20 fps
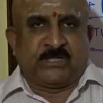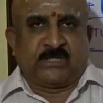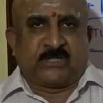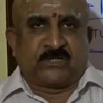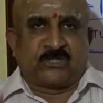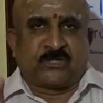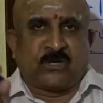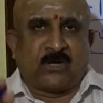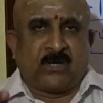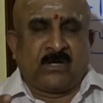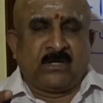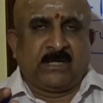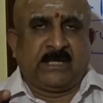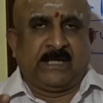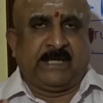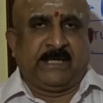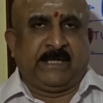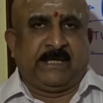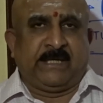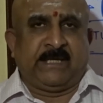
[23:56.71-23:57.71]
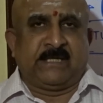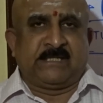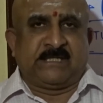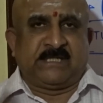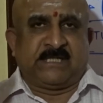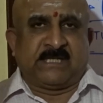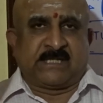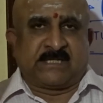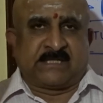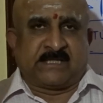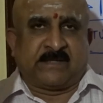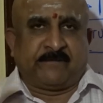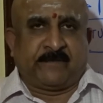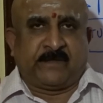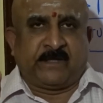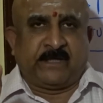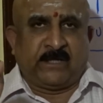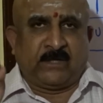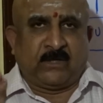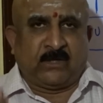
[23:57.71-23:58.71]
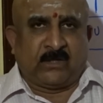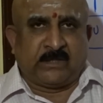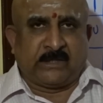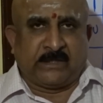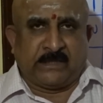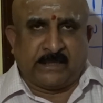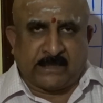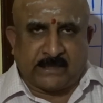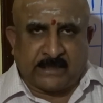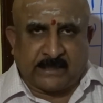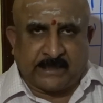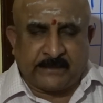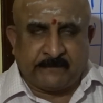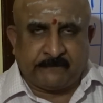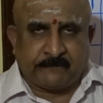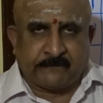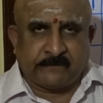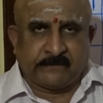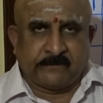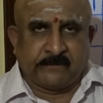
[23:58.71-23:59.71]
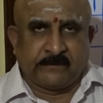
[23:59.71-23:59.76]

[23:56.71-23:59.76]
She is a strong lady and she has suffered a lot in her